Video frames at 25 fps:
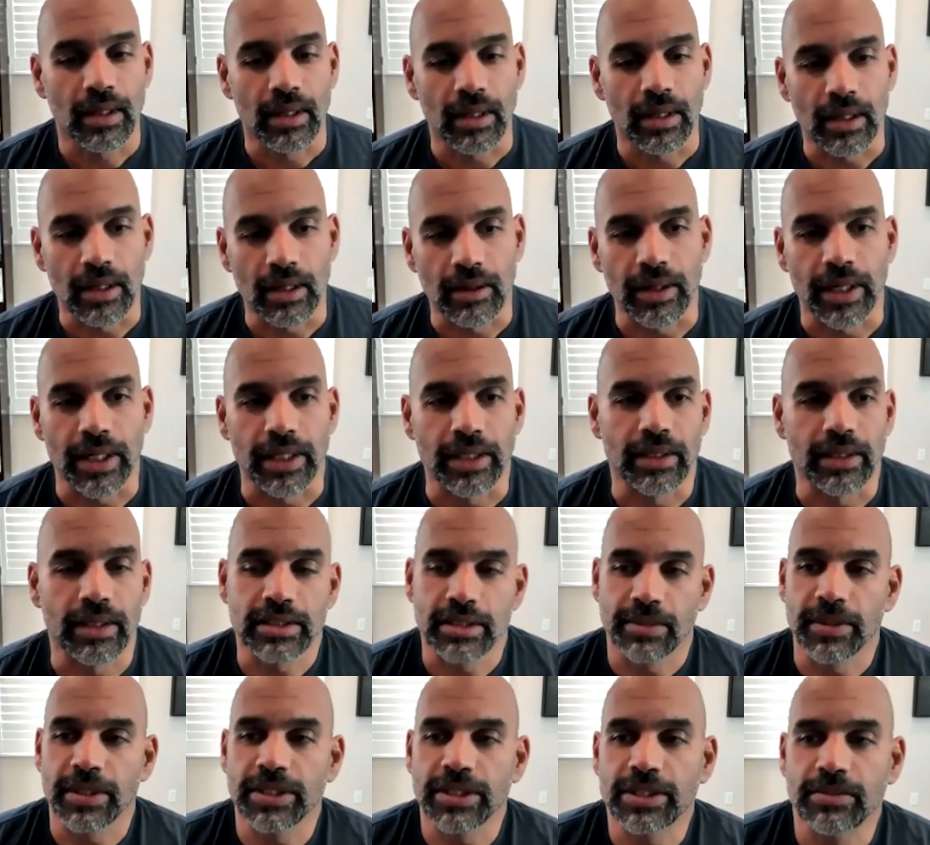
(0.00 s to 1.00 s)
All right.
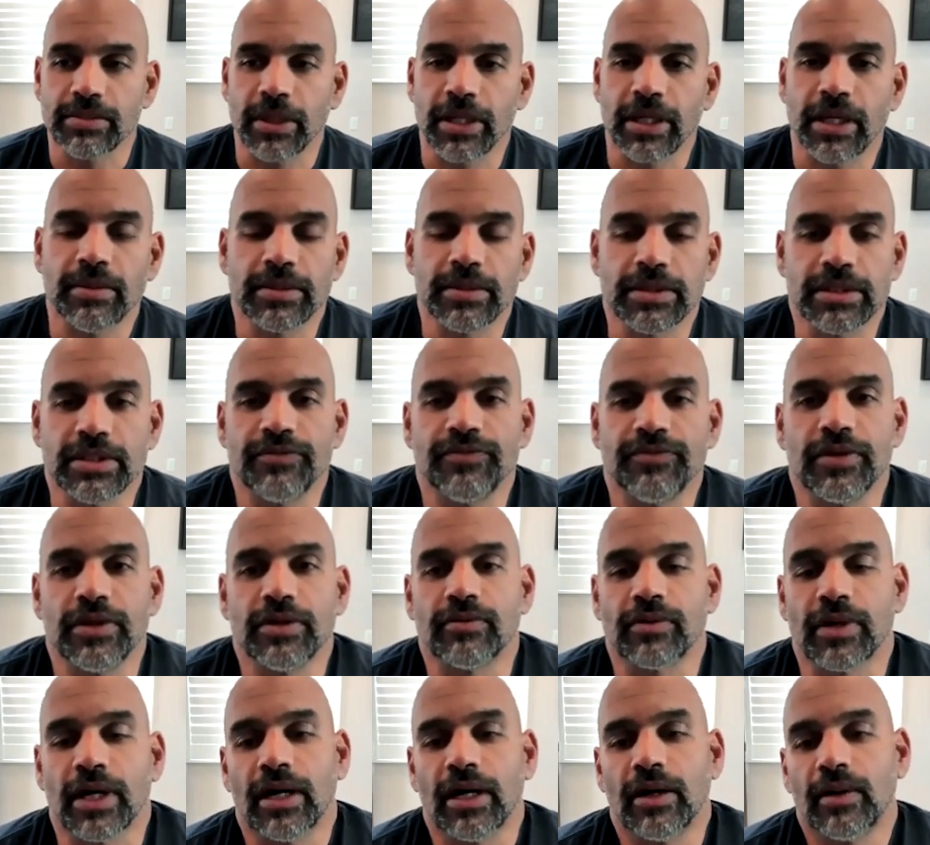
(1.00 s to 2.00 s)
As I mentioned, my name is
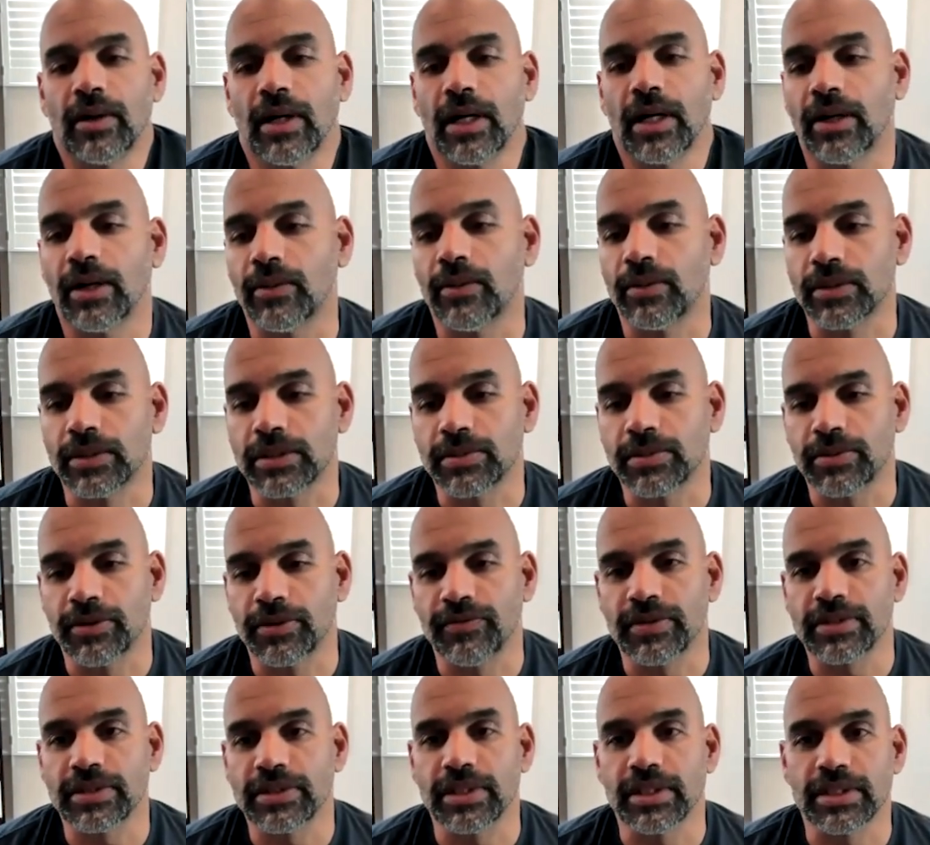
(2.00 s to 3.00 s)
Naveen Rao. I was
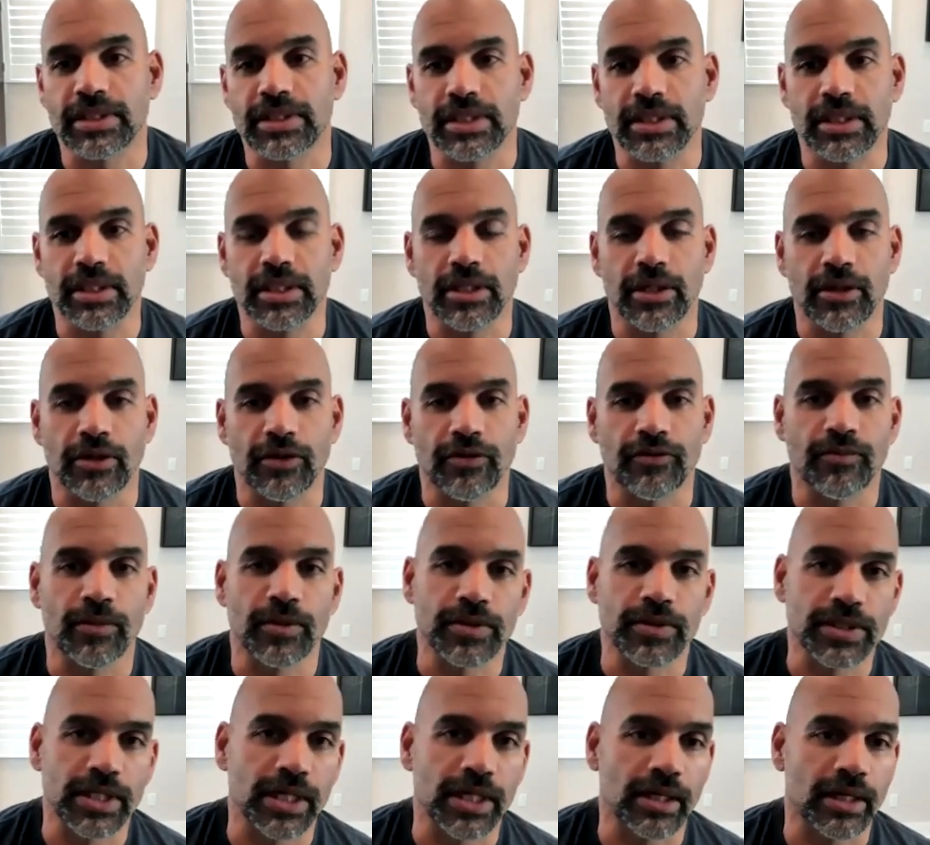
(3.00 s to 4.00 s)
previously the CEO of
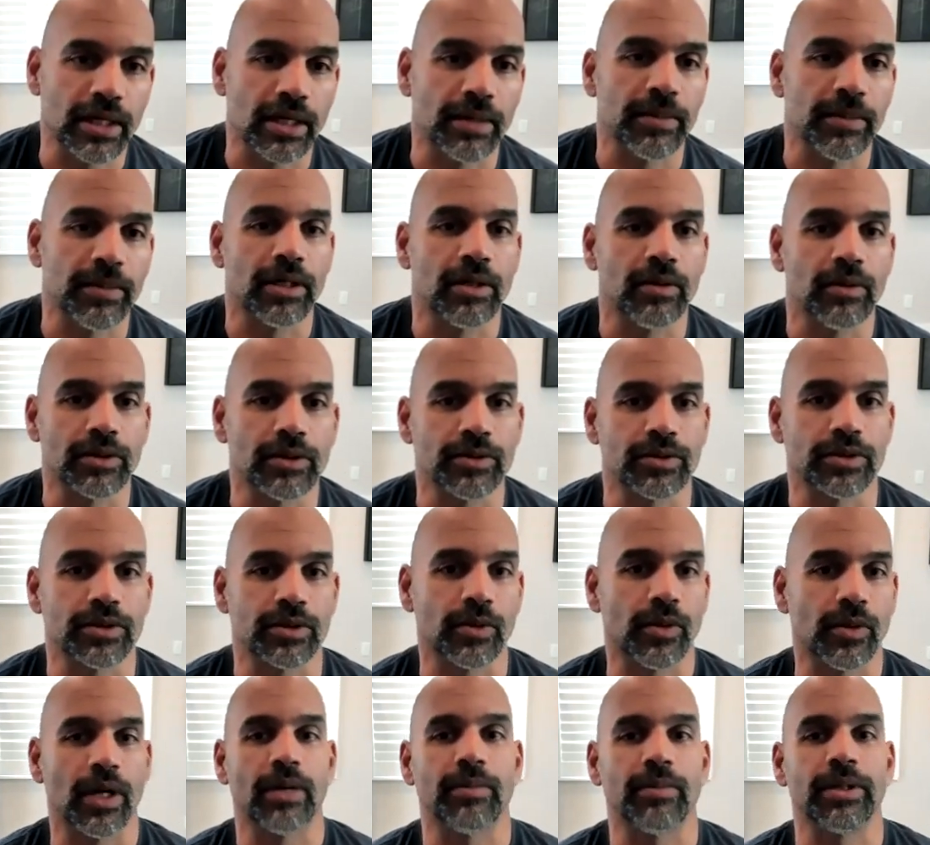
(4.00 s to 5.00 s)
Mosaic ML, which was
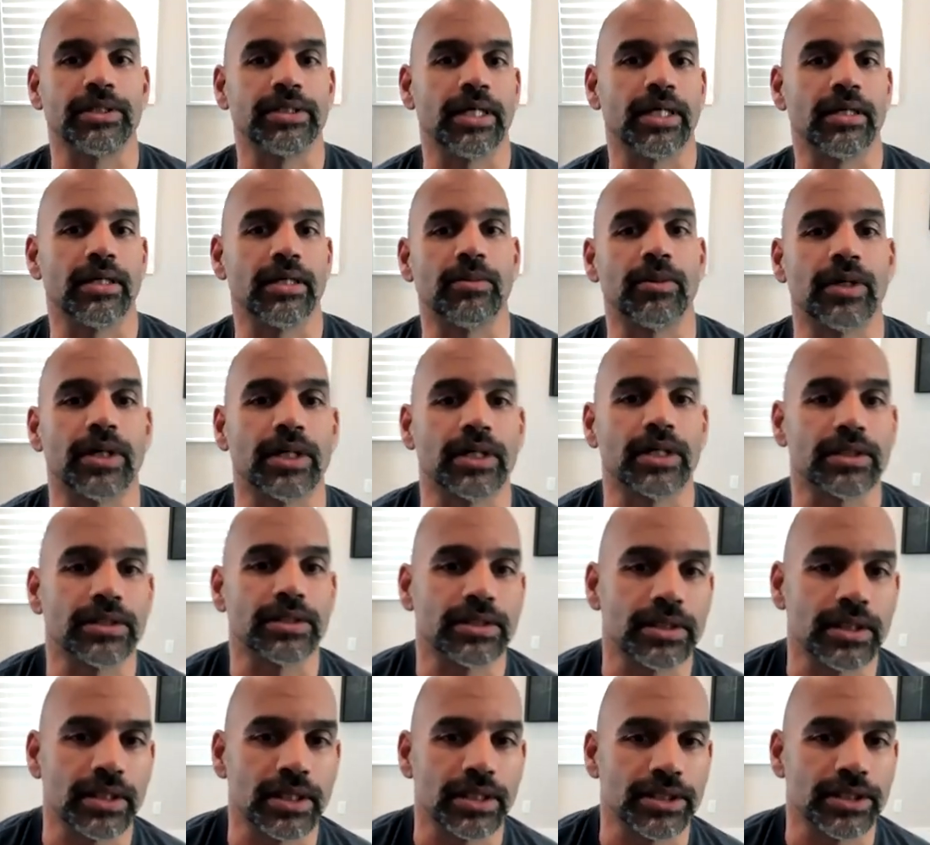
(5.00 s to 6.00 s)
acquired by
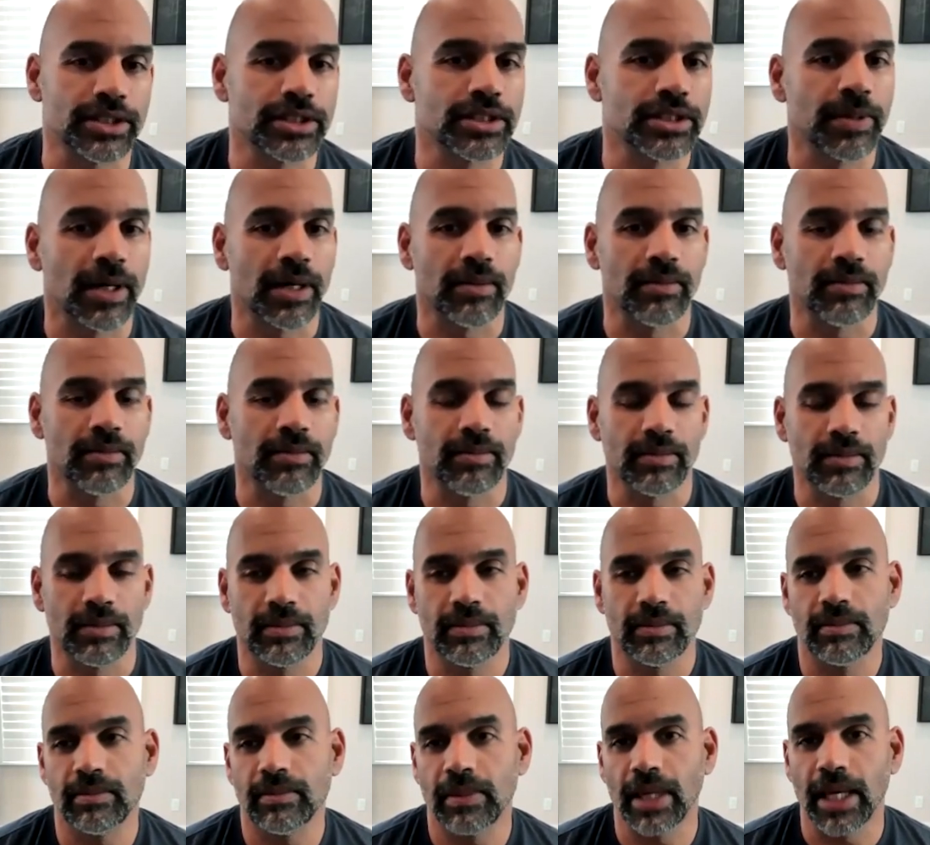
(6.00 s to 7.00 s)
Databricks uh, just about
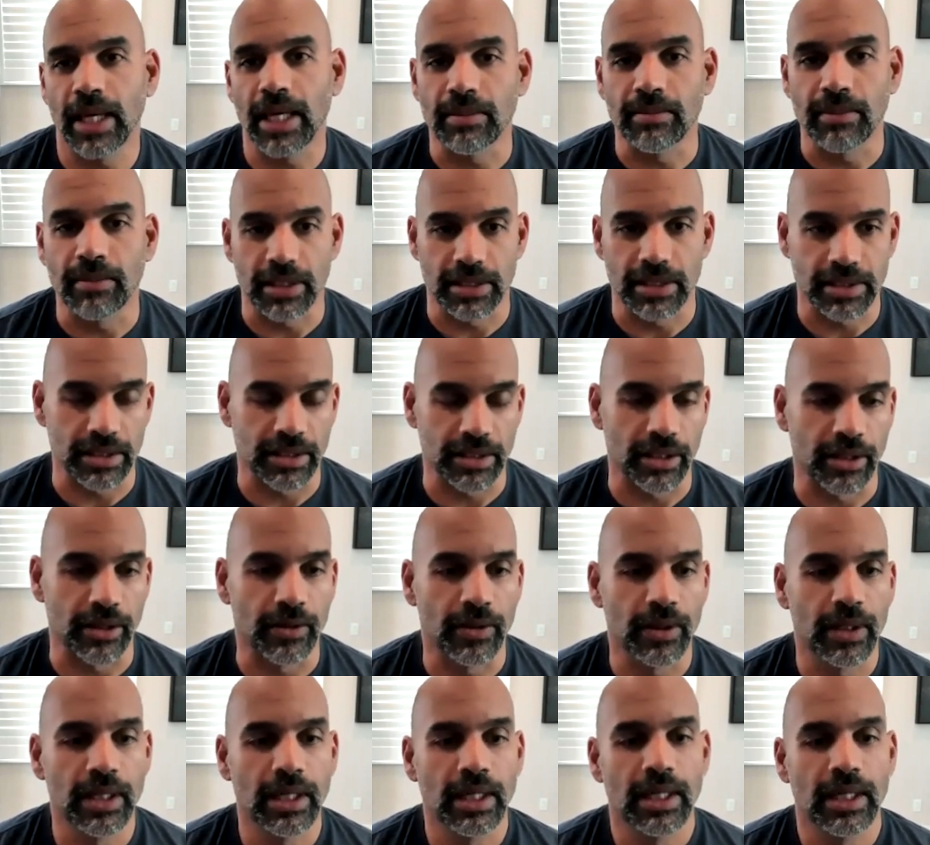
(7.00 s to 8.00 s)
eight months
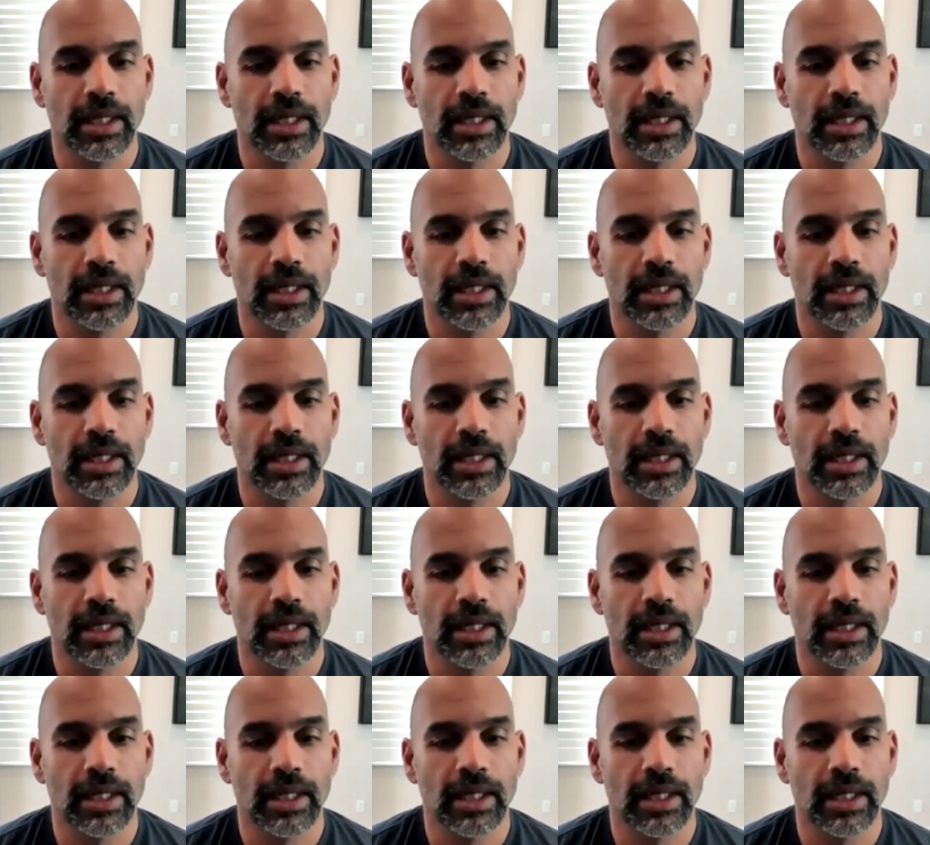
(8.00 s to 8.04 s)
ago.